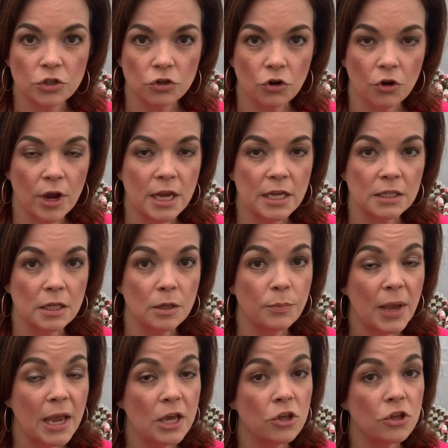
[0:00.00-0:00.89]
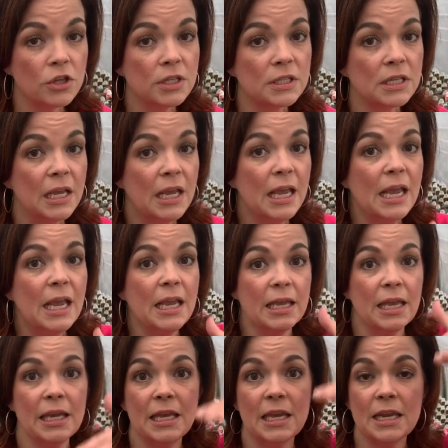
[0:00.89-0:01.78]
are great. Sunpatiens
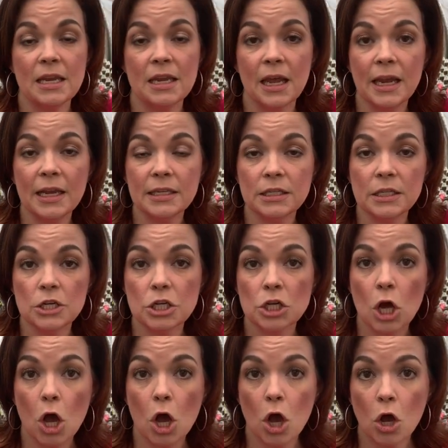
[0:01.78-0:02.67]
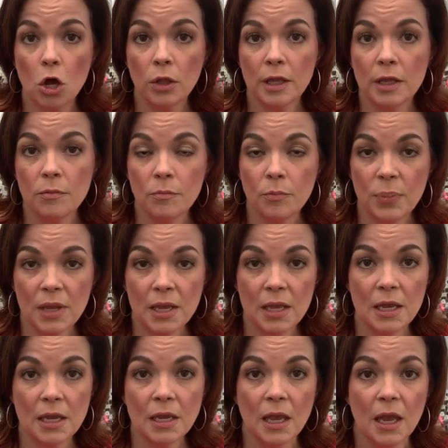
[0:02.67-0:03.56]
can get nice and tall and
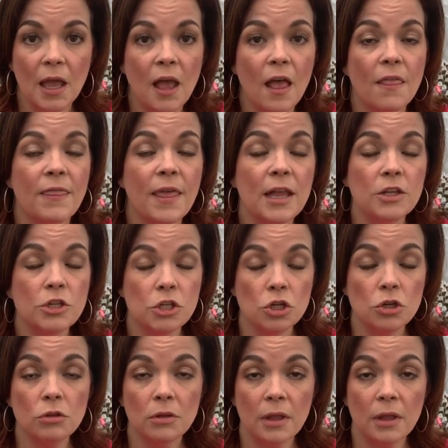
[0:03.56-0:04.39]
big. They do